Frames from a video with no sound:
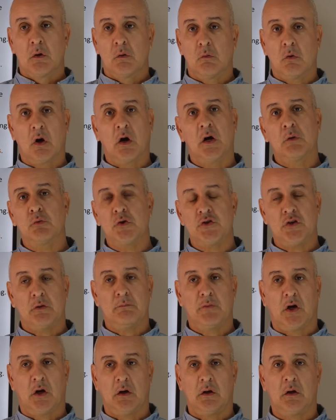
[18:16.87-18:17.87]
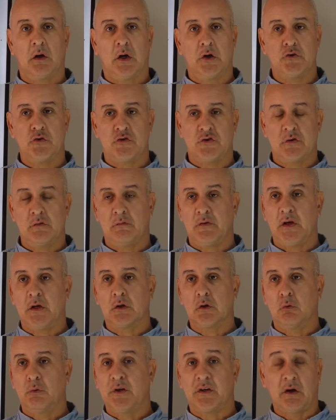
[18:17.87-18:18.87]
Why would you buy a hydrogen vehicle?